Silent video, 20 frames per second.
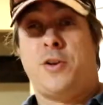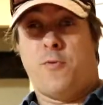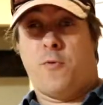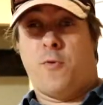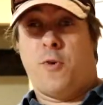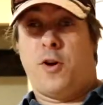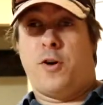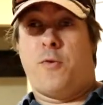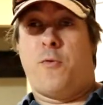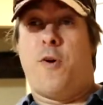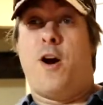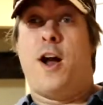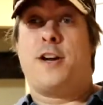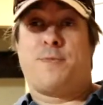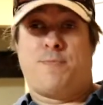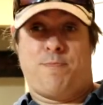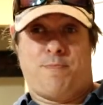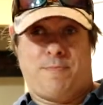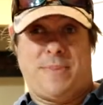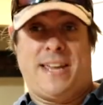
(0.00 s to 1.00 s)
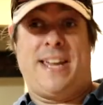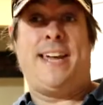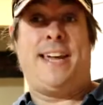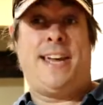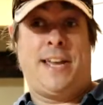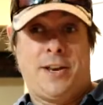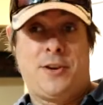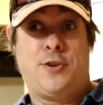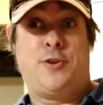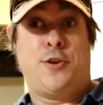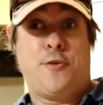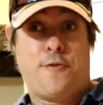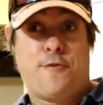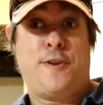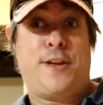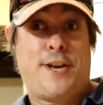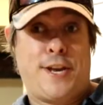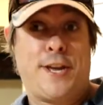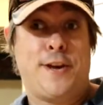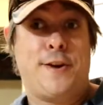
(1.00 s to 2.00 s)
to watch me do
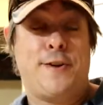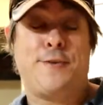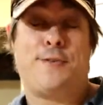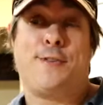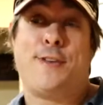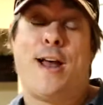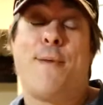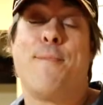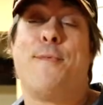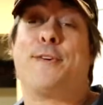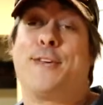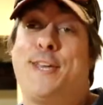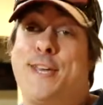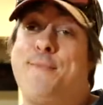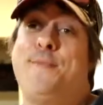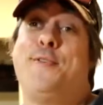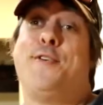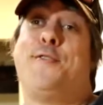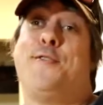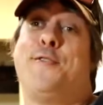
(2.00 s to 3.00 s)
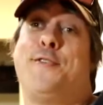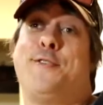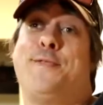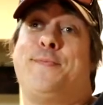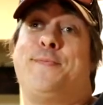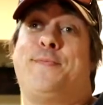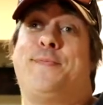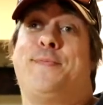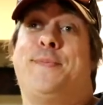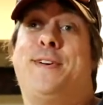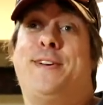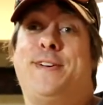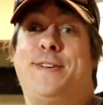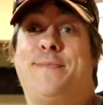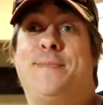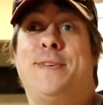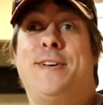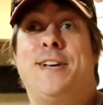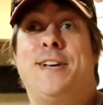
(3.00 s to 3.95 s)
videos, and I'm gonna keep doing them.